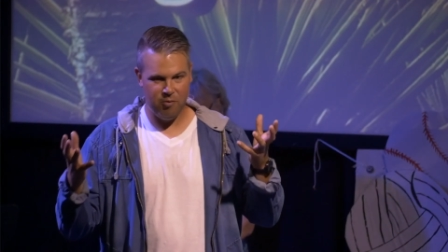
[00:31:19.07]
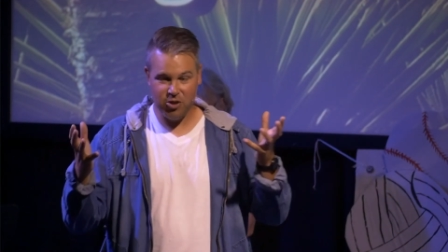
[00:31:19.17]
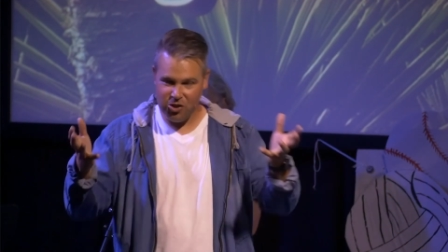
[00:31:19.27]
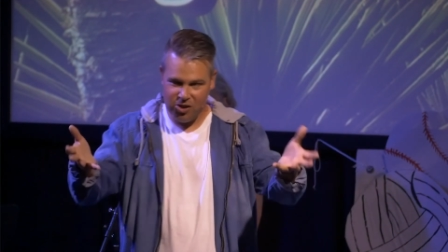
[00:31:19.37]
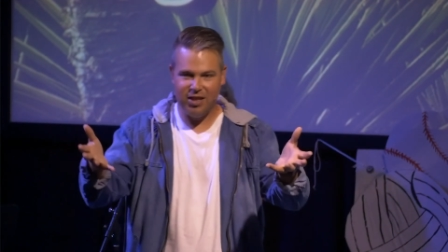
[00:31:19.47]

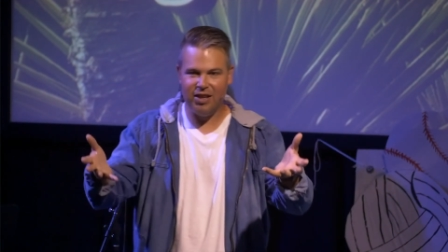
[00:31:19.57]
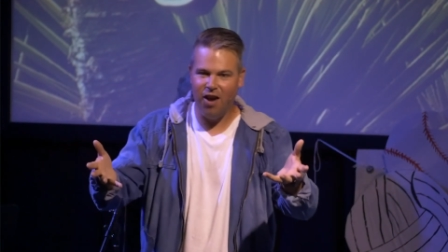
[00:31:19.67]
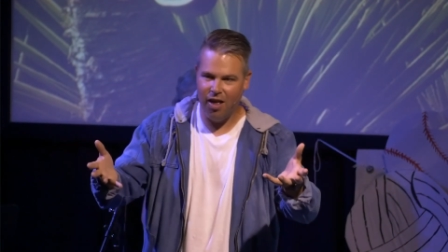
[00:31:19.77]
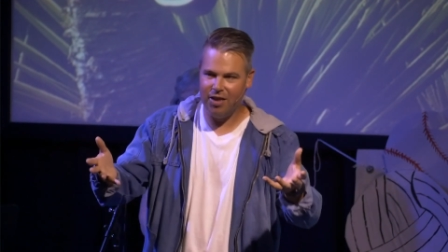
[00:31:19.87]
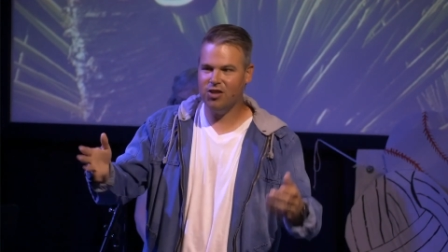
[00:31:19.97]
Would you just
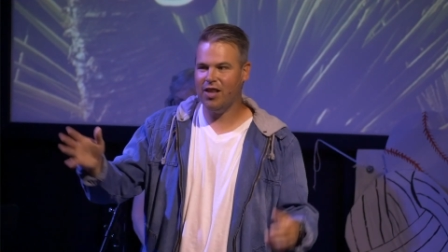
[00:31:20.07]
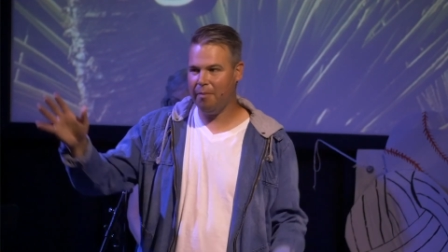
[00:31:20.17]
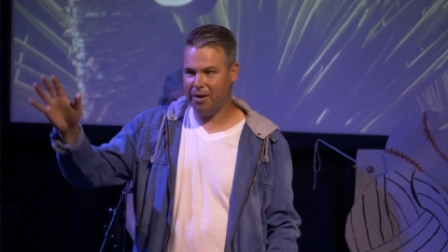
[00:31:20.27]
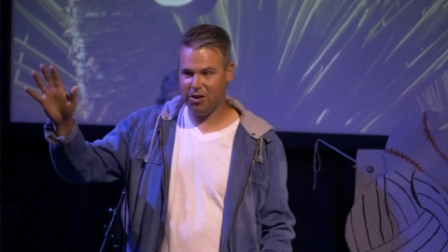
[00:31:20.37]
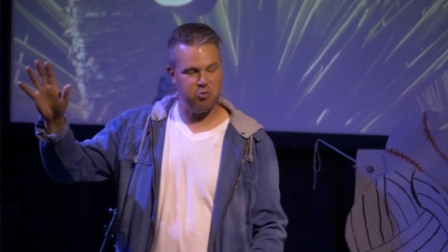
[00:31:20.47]
acknowledge that
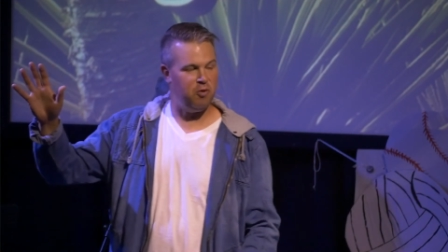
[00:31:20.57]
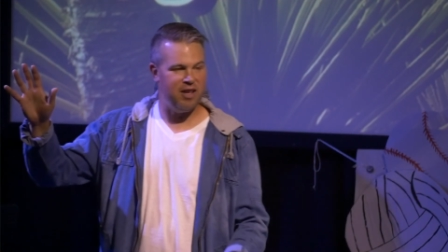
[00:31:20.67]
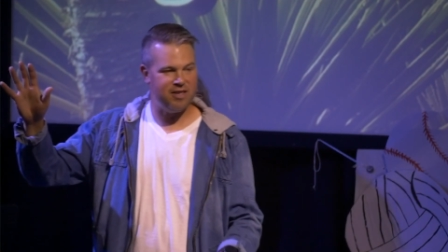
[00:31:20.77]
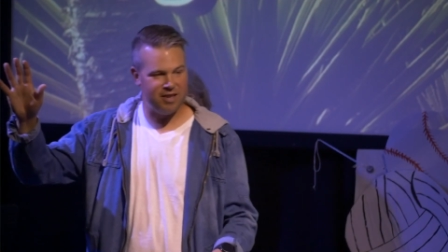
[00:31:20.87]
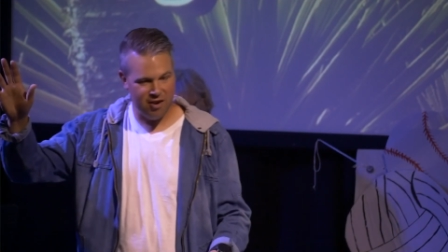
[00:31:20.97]
by just
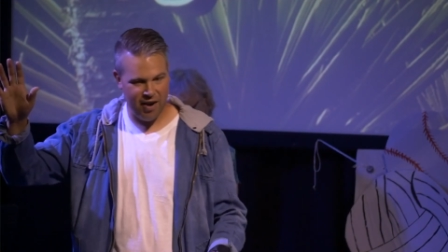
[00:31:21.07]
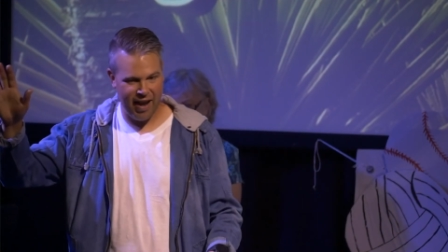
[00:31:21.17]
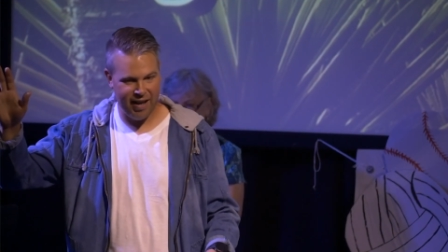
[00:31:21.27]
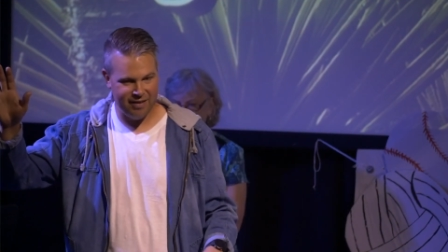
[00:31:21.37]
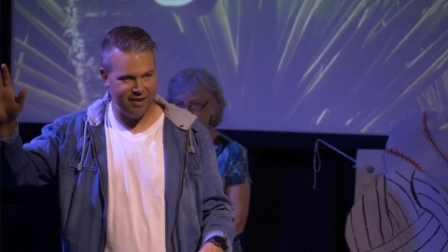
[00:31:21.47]
raising your
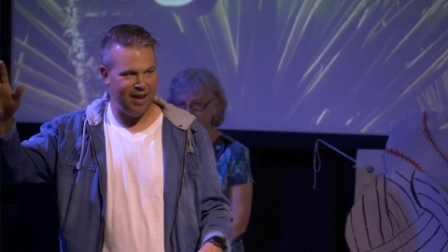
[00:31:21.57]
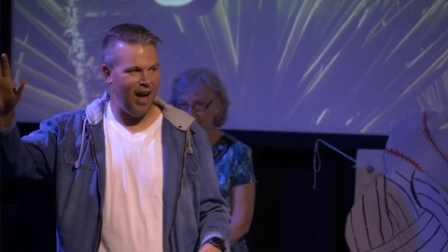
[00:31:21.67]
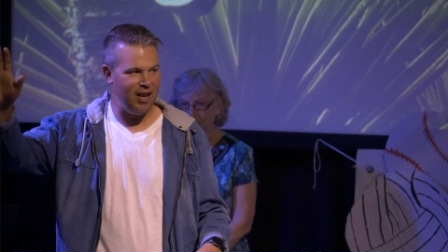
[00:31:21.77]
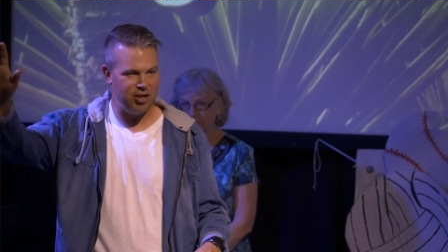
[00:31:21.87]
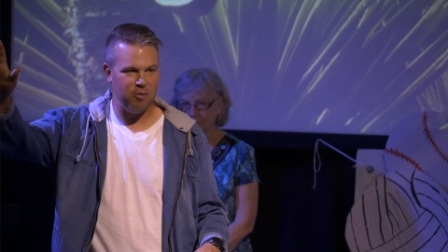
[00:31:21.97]
hand today?
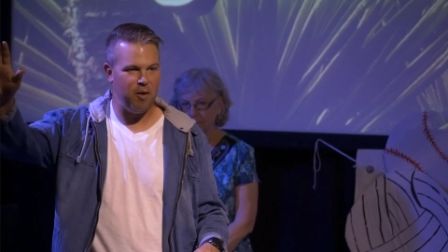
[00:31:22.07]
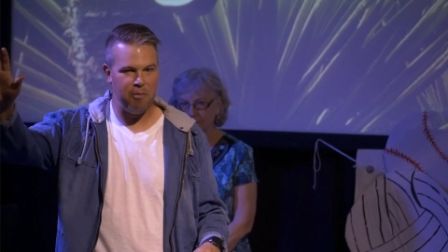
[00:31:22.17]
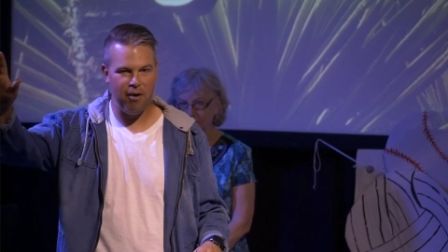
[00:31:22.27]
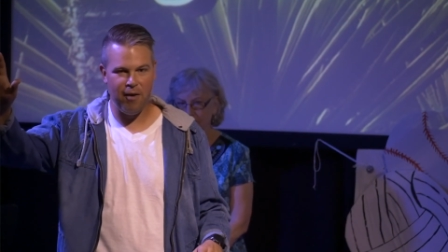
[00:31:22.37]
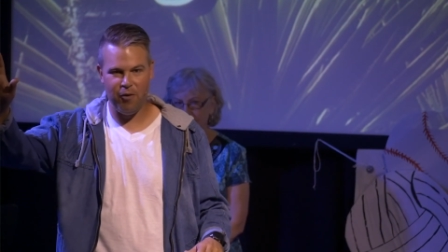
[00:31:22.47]
I just want to
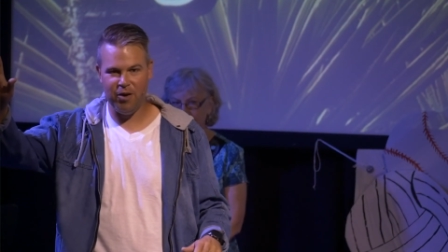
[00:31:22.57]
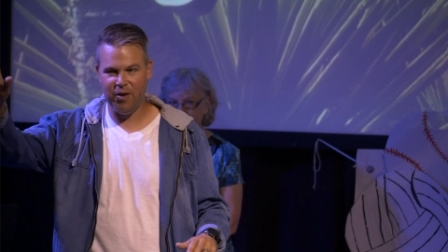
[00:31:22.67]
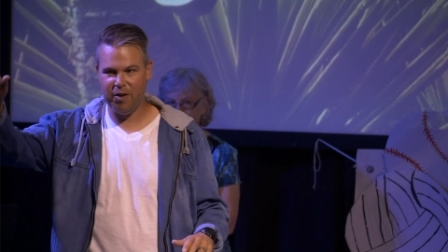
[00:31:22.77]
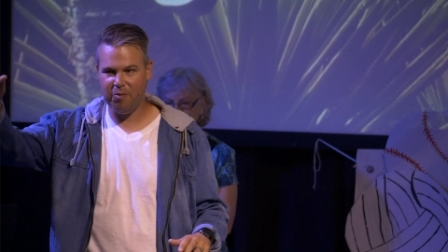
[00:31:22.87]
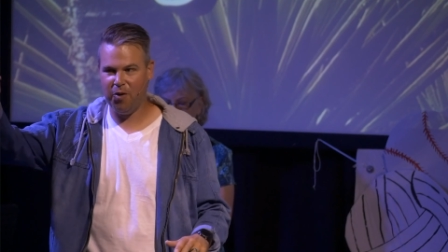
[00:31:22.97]
pray for you
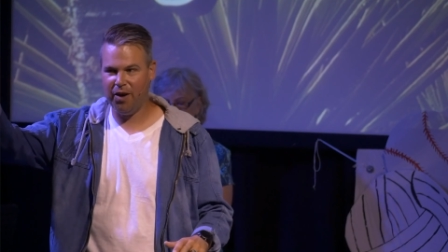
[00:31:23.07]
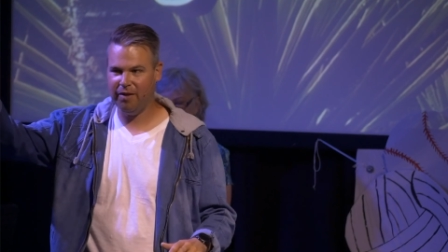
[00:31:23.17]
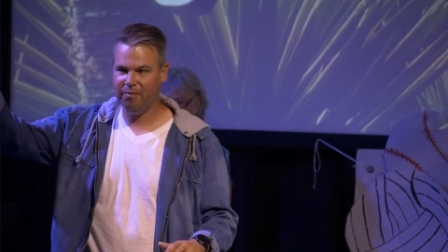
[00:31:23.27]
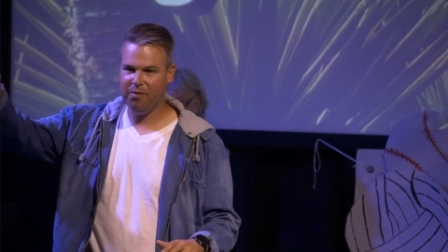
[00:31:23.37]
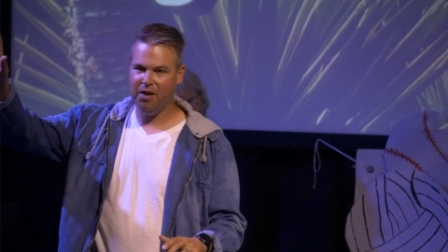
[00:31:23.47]
this
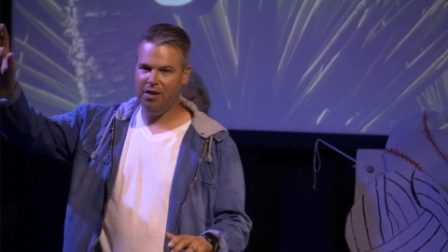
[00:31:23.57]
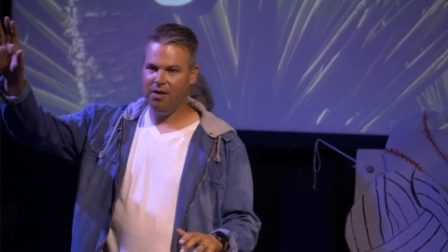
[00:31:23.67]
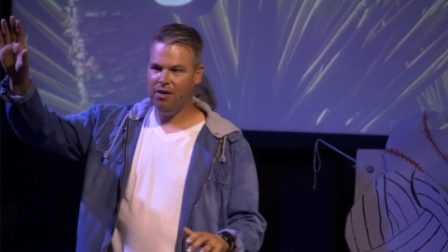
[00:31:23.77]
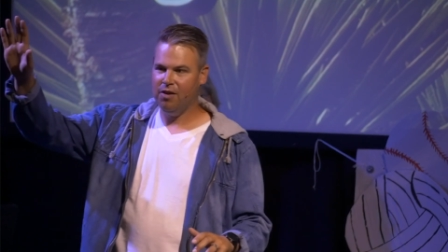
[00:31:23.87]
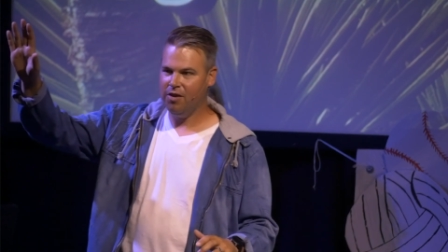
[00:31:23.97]

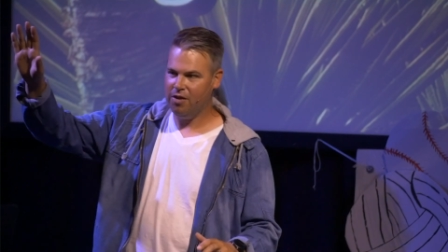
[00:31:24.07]
morning.